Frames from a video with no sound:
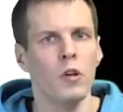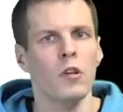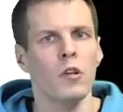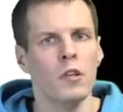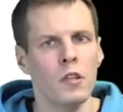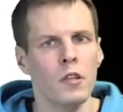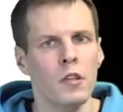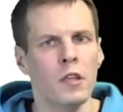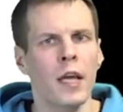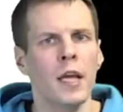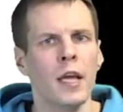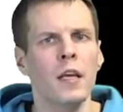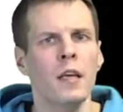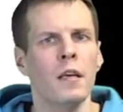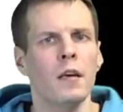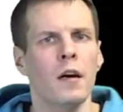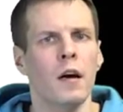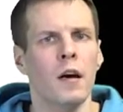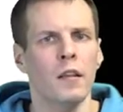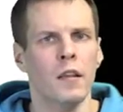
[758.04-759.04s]
take
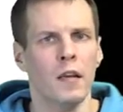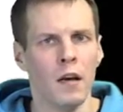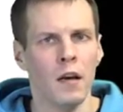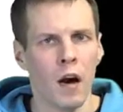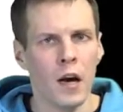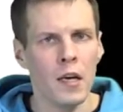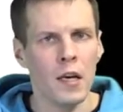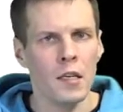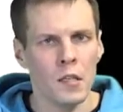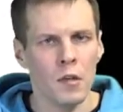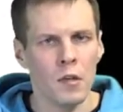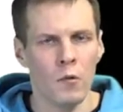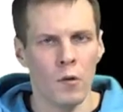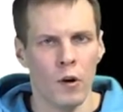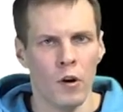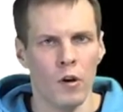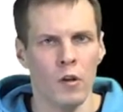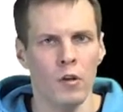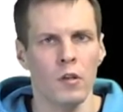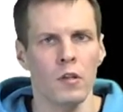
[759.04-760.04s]
the
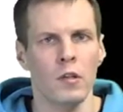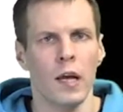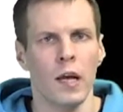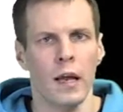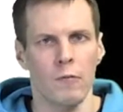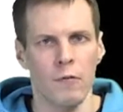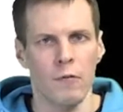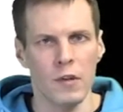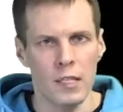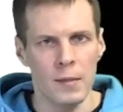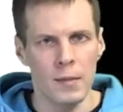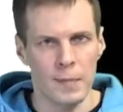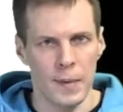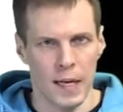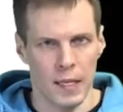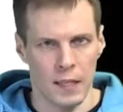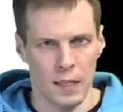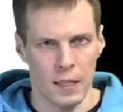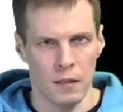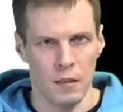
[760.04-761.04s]
chi-square and
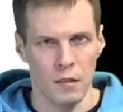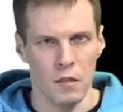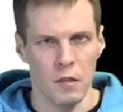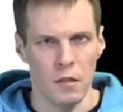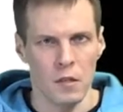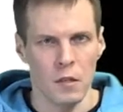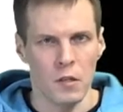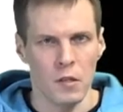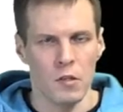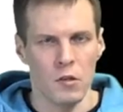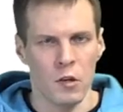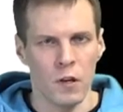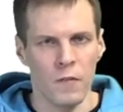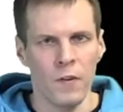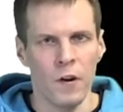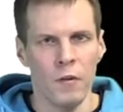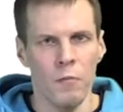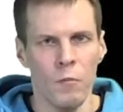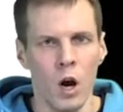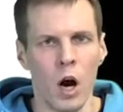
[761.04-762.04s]
respect it. So if
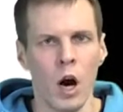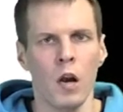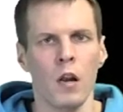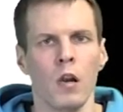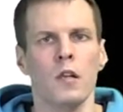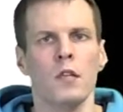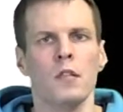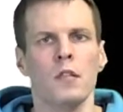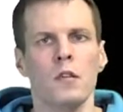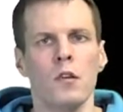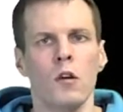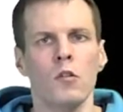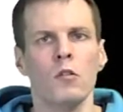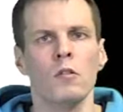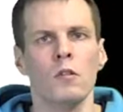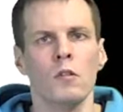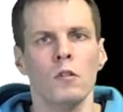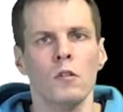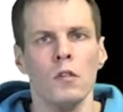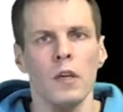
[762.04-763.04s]
our model is not
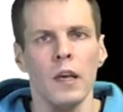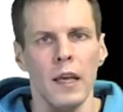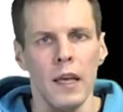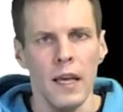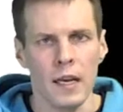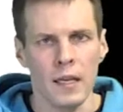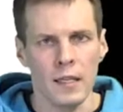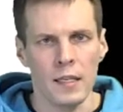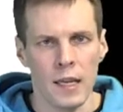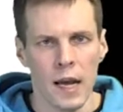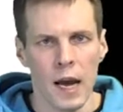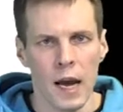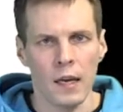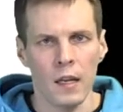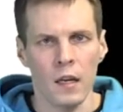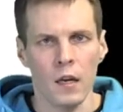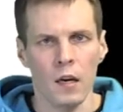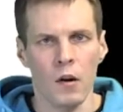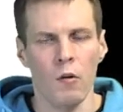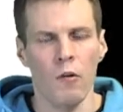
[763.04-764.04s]

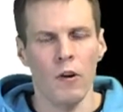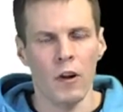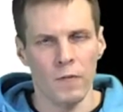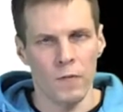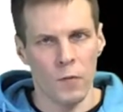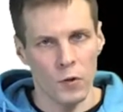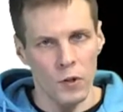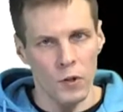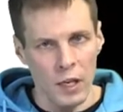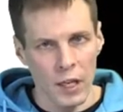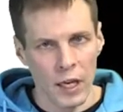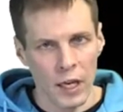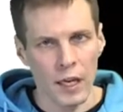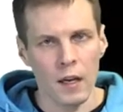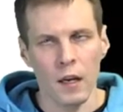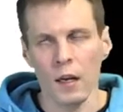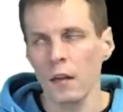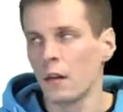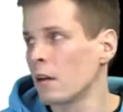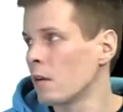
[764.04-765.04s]
exactly correct for the
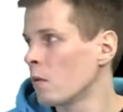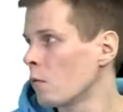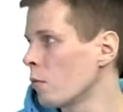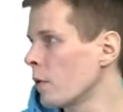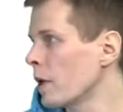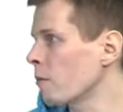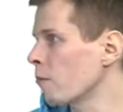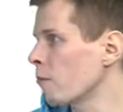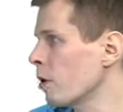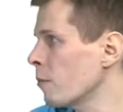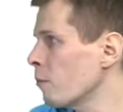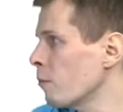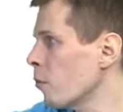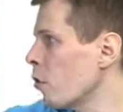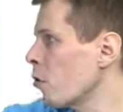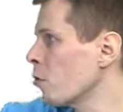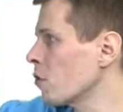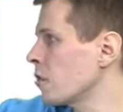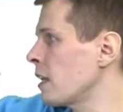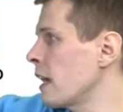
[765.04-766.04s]
data, we
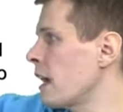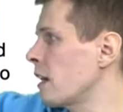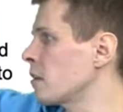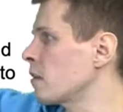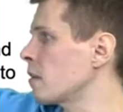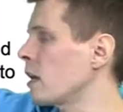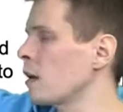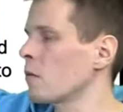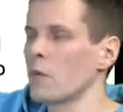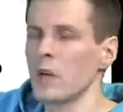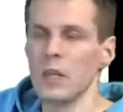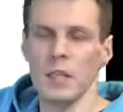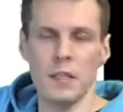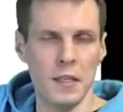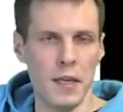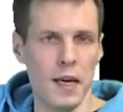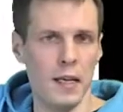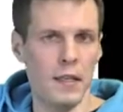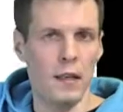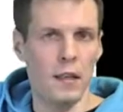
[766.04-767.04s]
report that and we
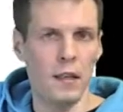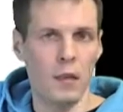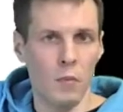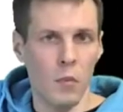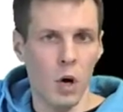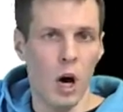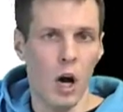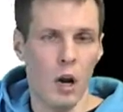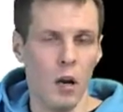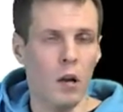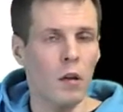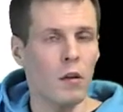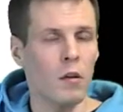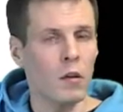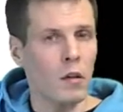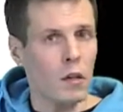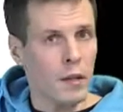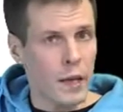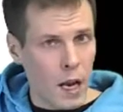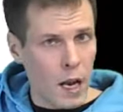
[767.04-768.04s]
say that the model
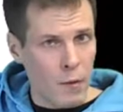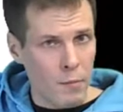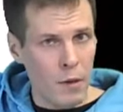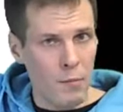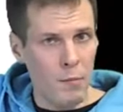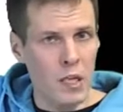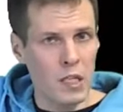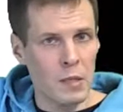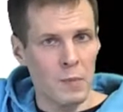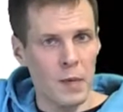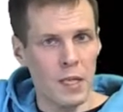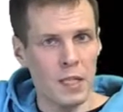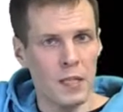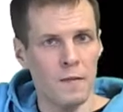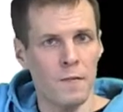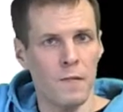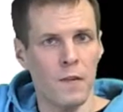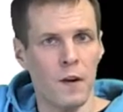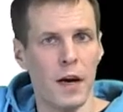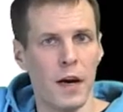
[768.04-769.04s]
can be
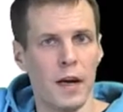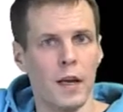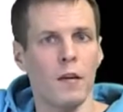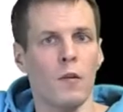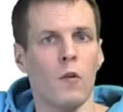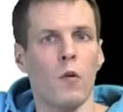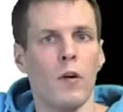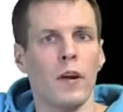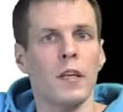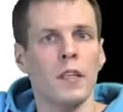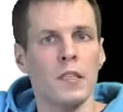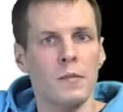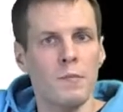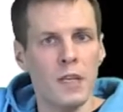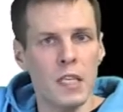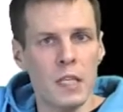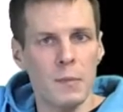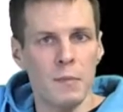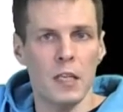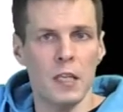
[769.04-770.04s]
misspecified or is
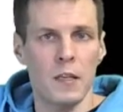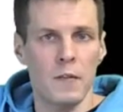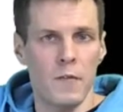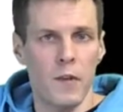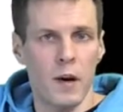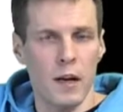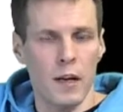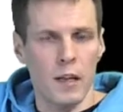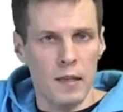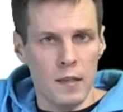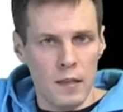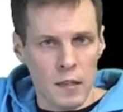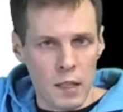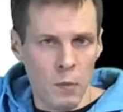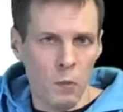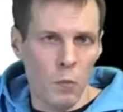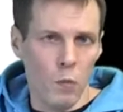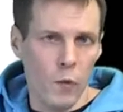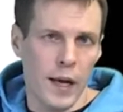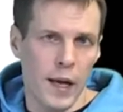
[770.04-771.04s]
misspecified in
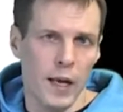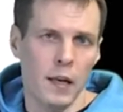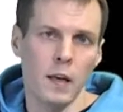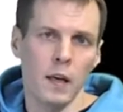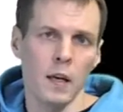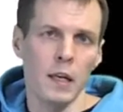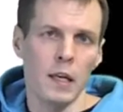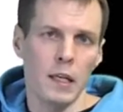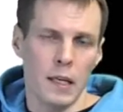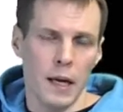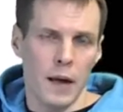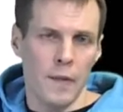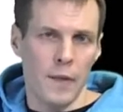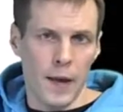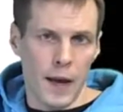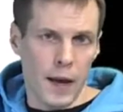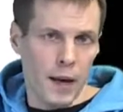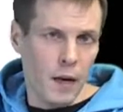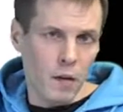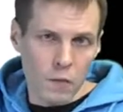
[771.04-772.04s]
some way, and
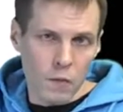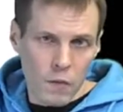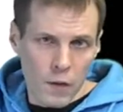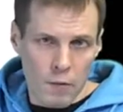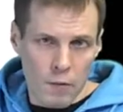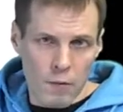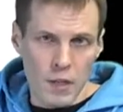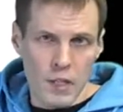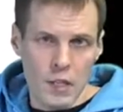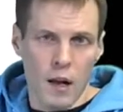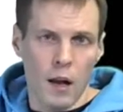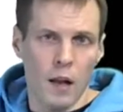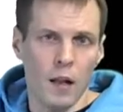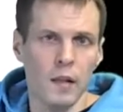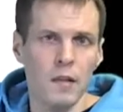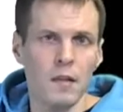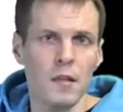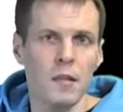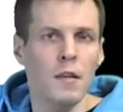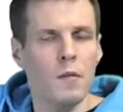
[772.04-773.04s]
then the
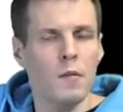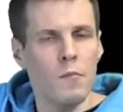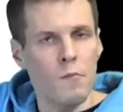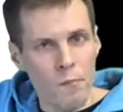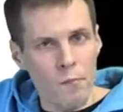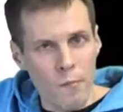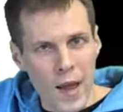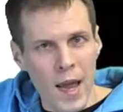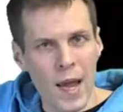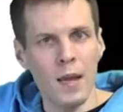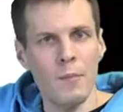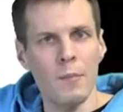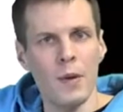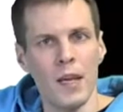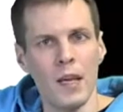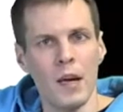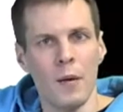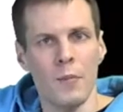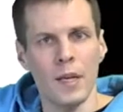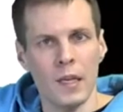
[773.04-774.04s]
results may
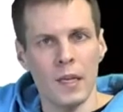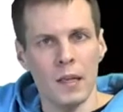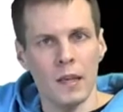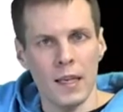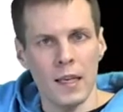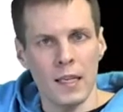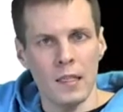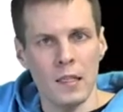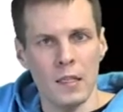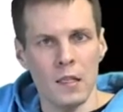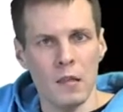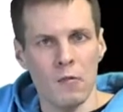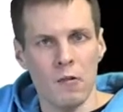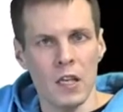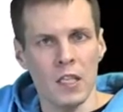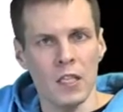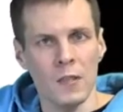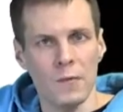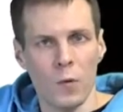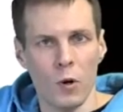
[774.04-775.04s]
be a bit less
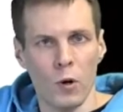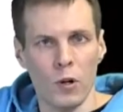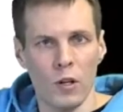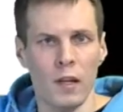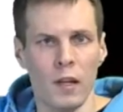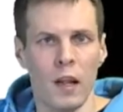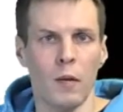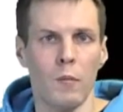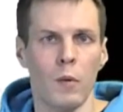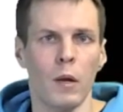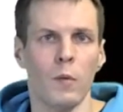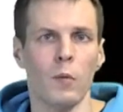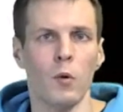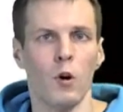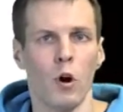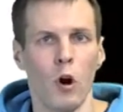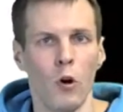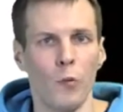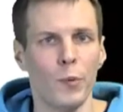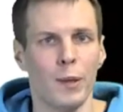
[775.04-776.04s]
trustworthy than we would
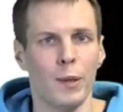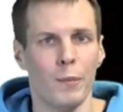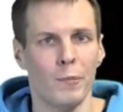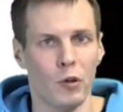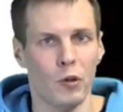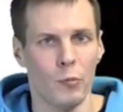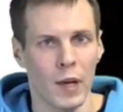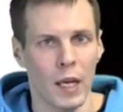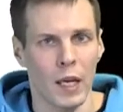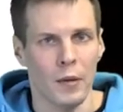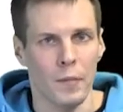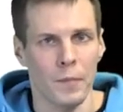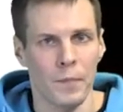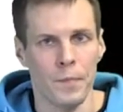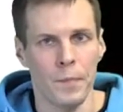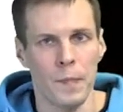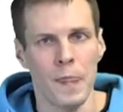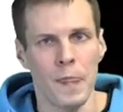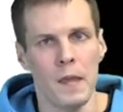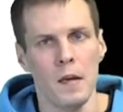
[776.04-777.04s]
hope them to be.
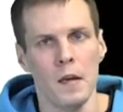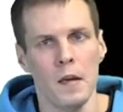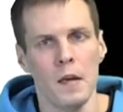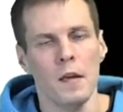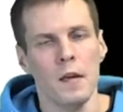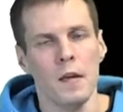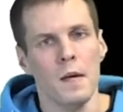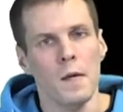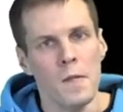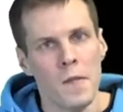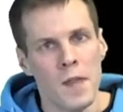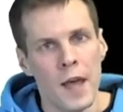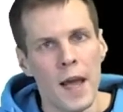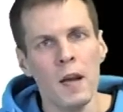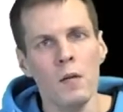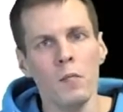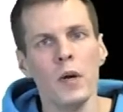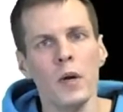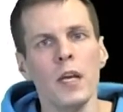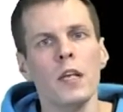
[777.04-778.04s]

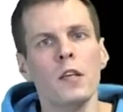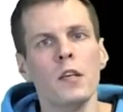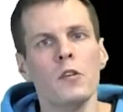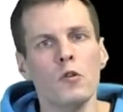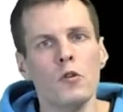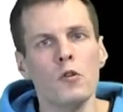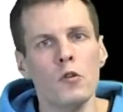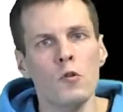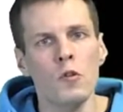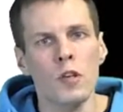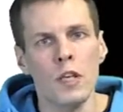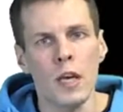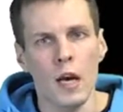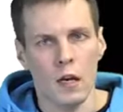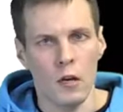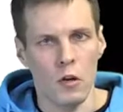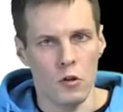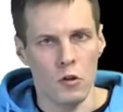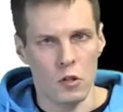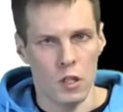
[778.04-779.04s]
Then we need to do
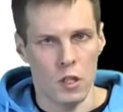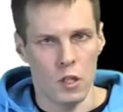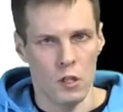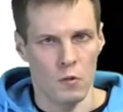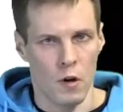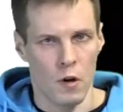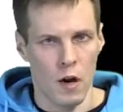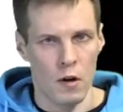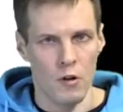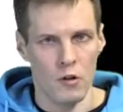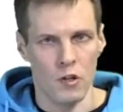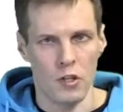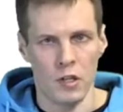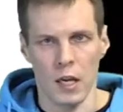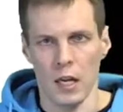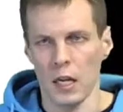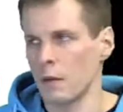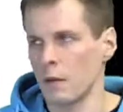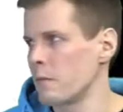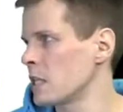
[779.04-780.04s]
diagnostics to
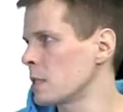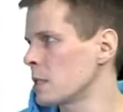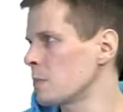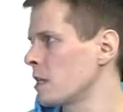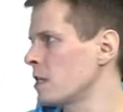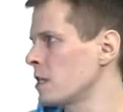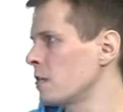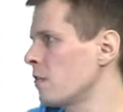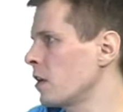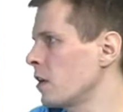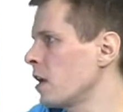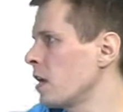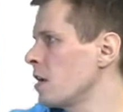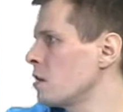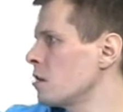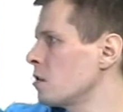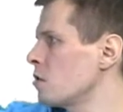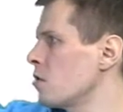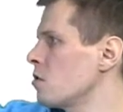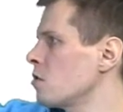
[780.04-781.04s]
understand the
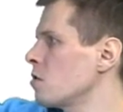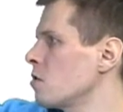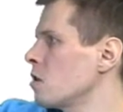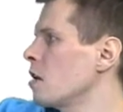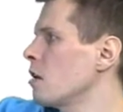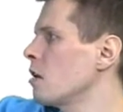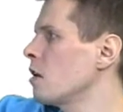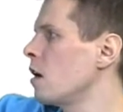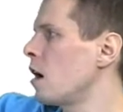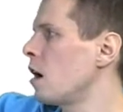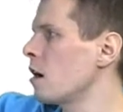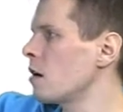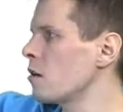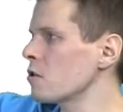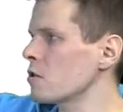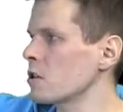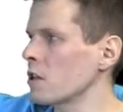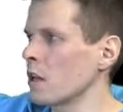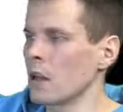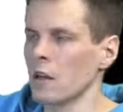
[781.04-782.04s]
misspecifications,
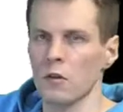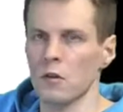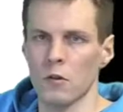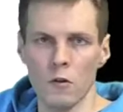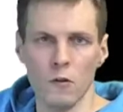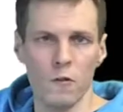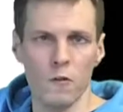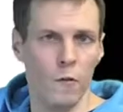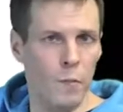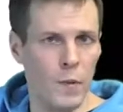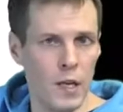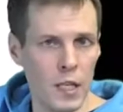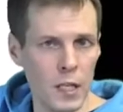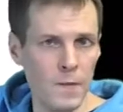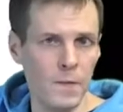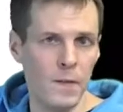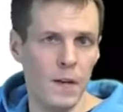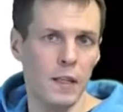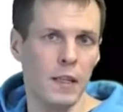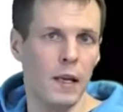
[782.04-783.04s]
understand the source of
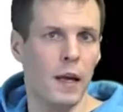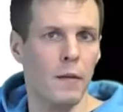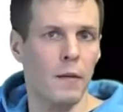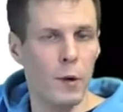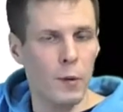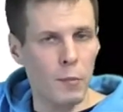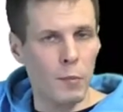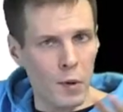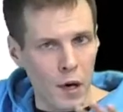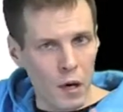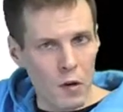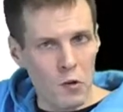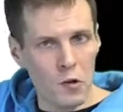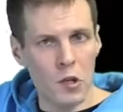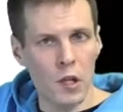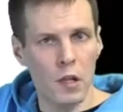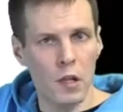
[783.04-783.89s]
misfit, and when we understand the